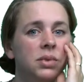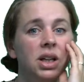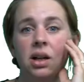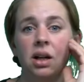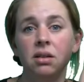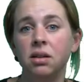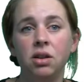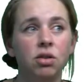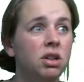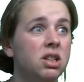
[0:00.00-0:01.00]
until
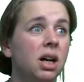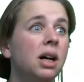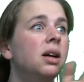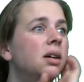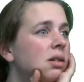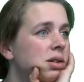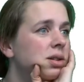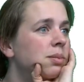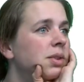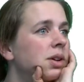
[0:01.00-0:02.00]
you retire or
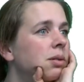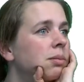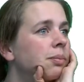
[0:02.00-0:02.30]
something.